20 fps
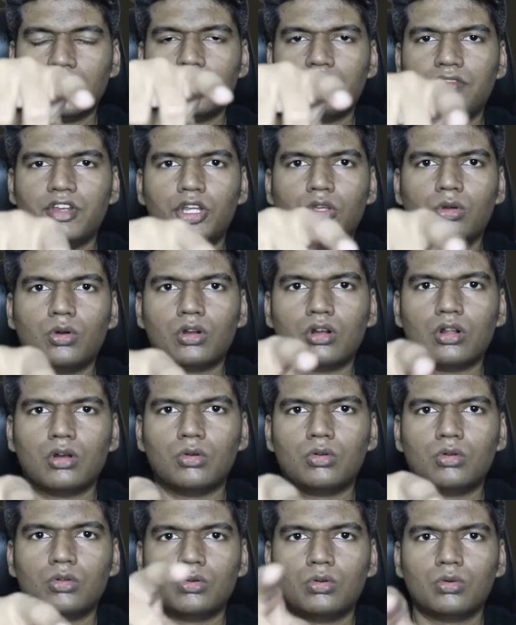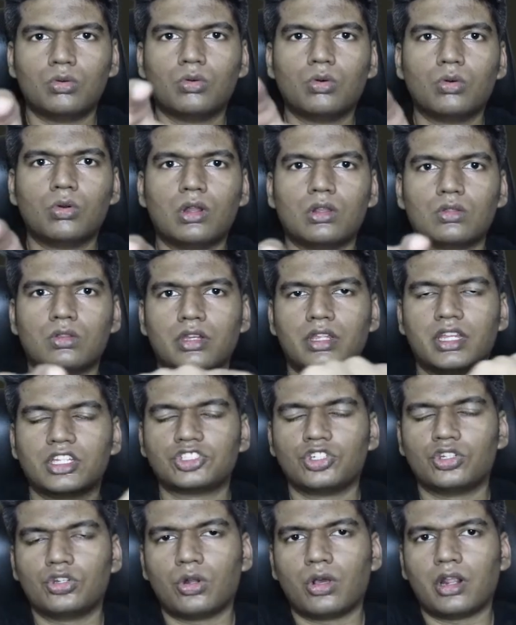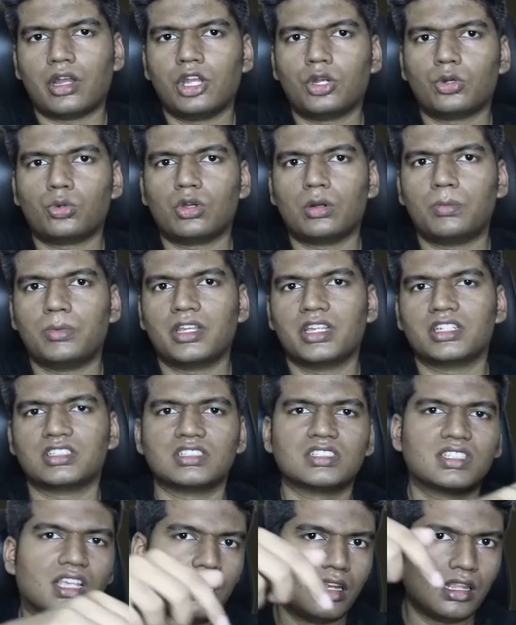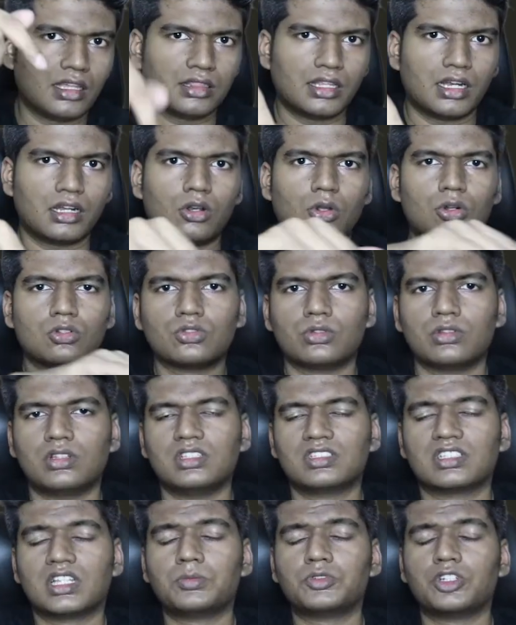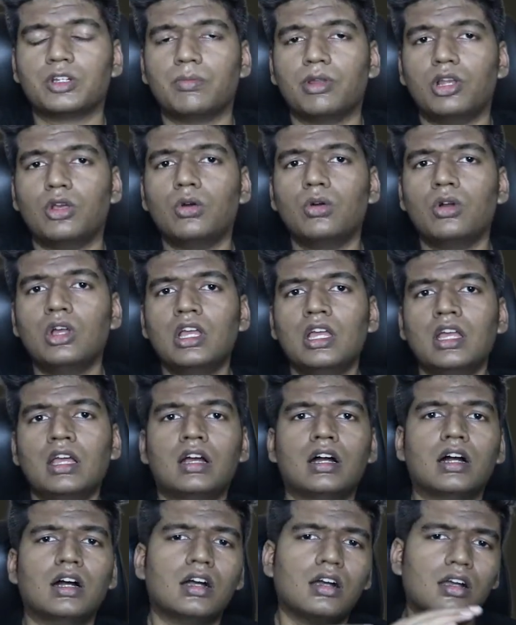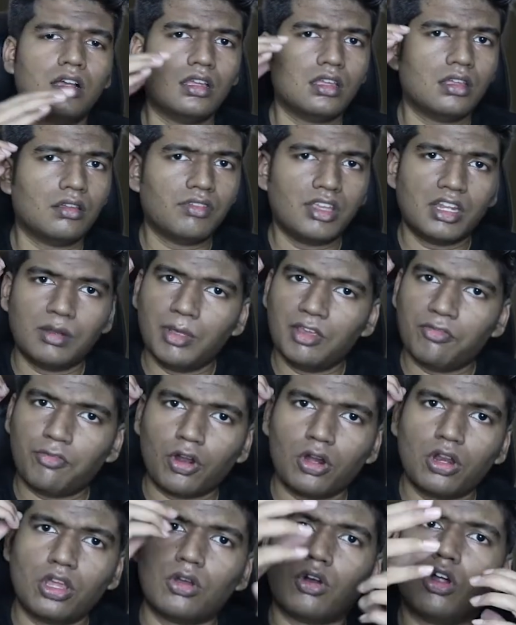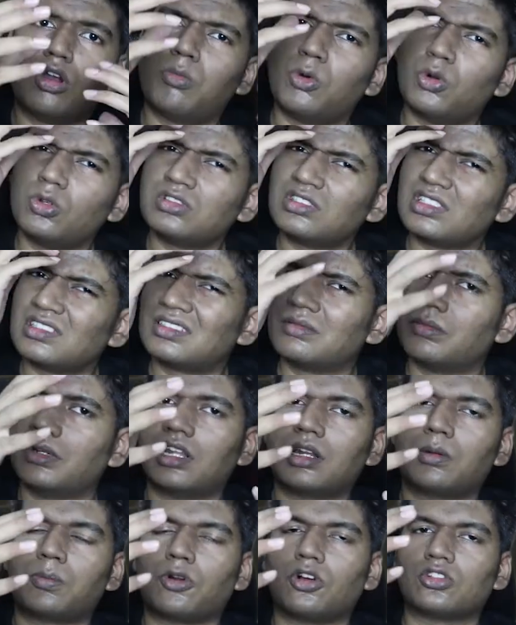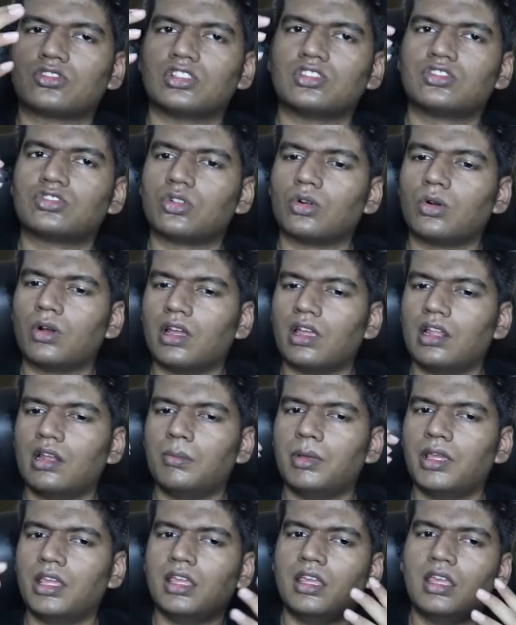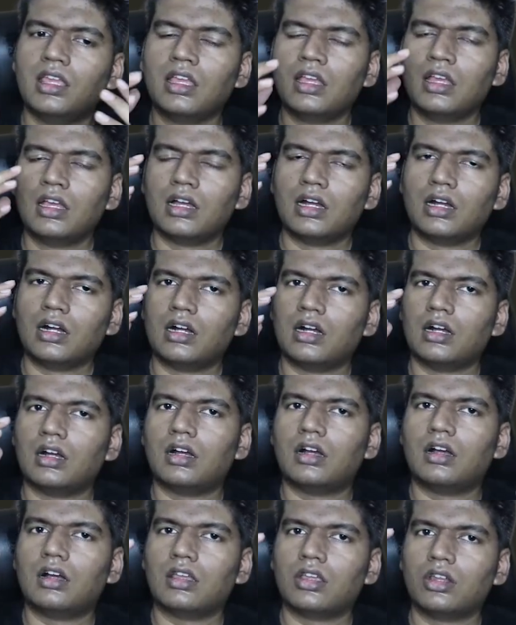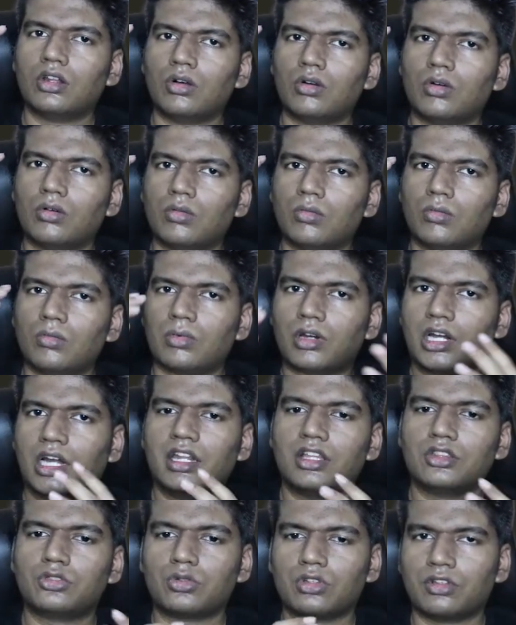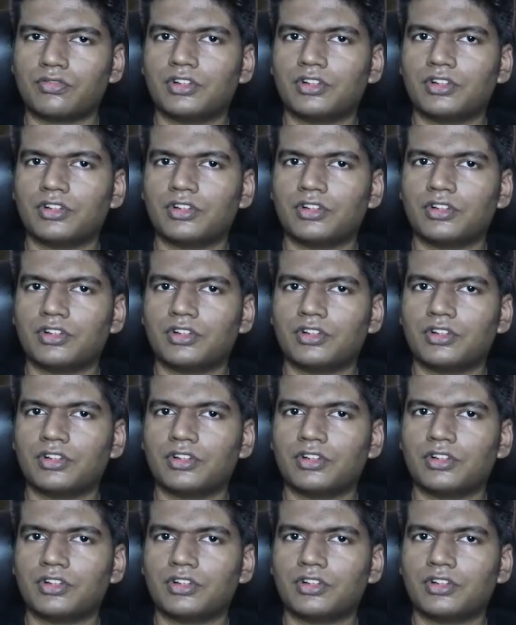video on how to do Google authentication in your Ionic 2 applications. I'll link that also in the description below. We'll be following almost a similar process, so I'll be running through the